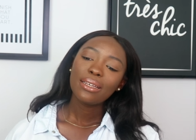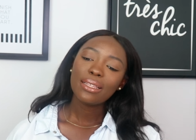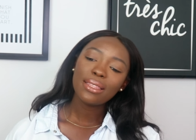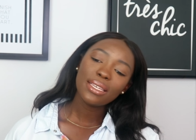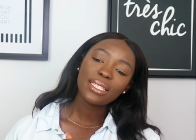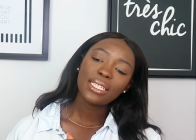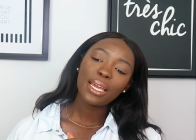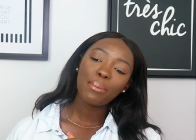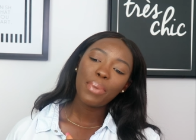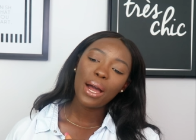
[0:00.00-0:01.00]
this
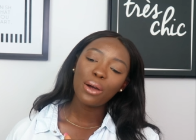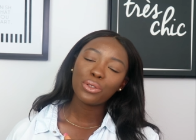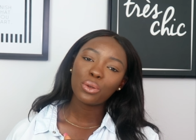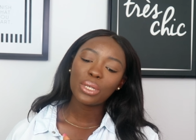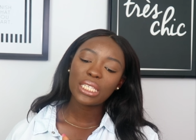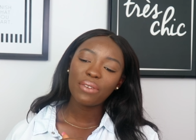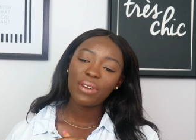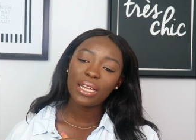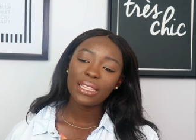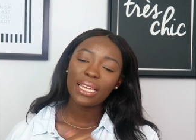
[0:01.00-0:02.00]
10 pounds or
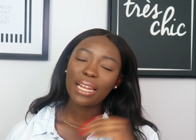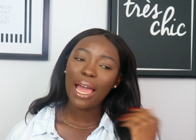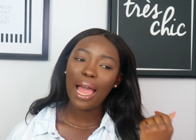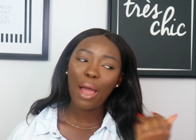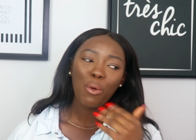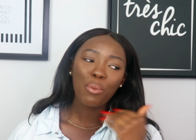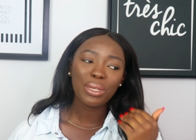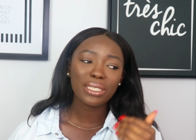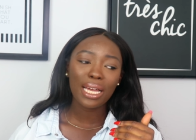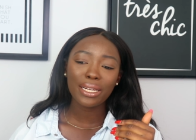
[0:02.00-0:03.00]
whatever, then I won't be
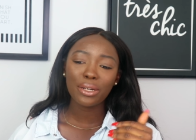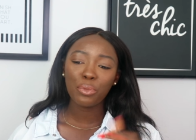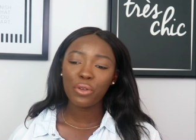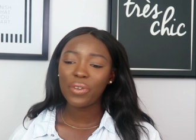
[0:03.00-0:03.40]
sad anymore.